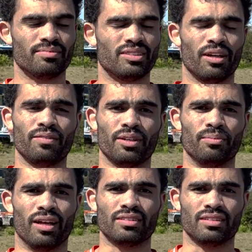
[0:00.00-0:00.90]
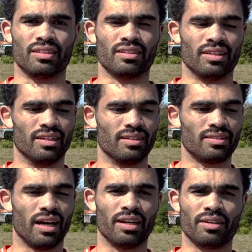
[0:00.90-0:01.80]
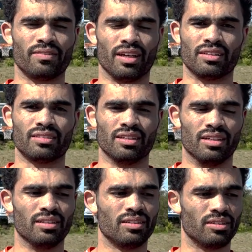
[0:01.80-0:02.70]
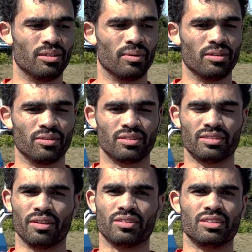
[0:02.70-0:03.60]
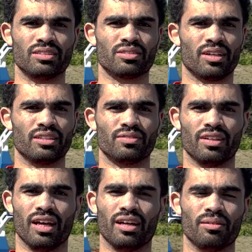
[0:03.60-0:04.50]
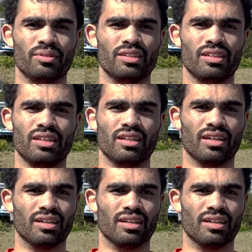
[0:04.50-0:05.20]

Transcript: Definitely a blessing. Got to give thanks to my Lord and Savior Jesus Christ for that. I mean, he